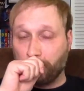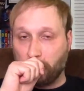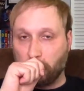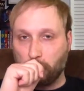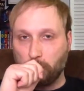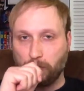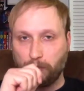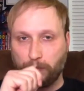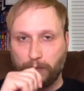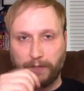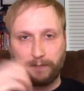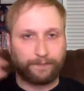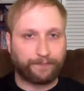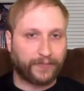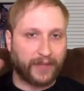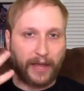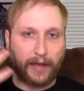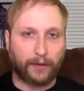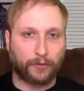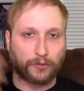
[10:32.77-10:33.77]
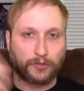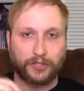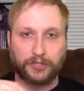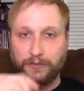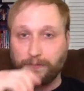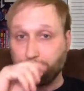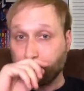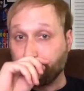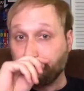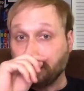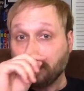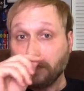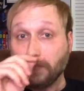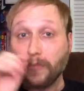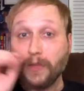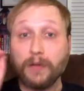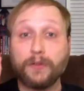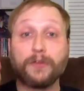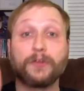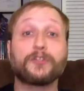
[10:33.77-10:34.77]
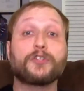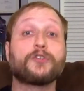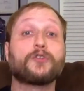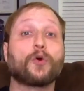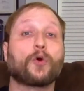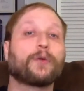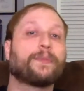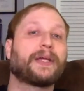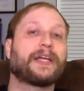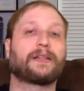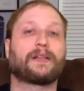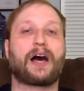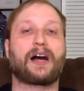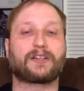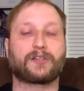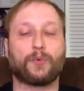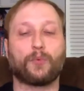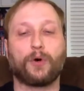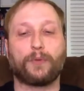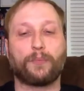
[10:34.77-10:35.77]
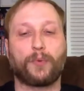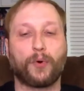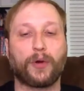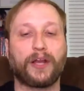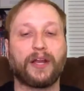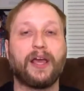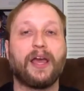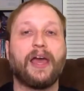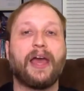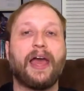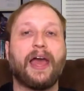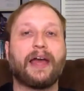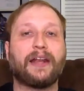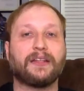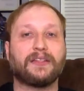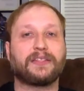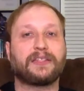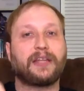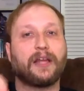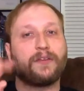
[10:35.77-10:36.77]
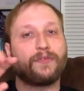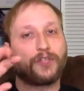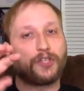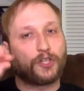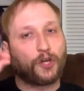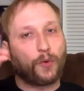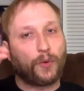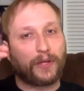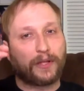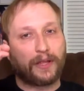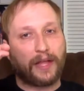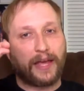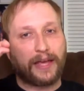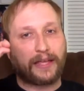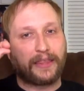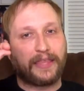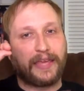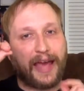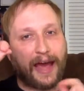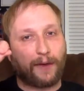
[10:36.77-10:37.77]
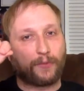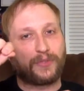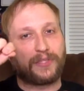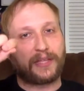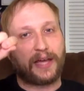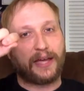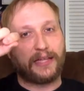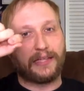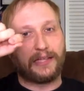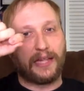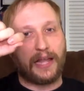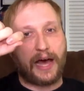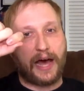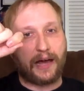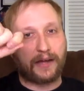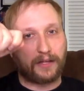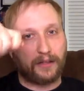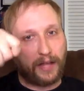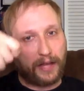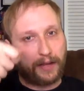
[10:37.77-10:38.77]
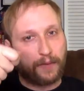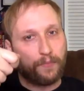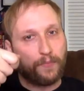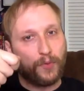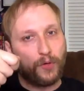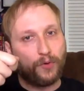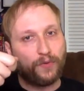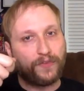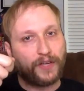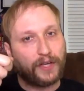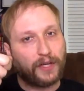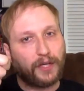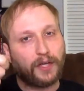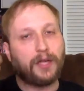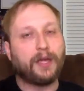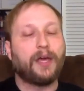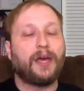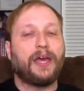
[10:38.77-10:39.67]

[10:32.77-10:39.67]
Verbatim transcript: Excuse me, allergies. There's a door being locked at one point, and instead of showing like the outside lock like moving,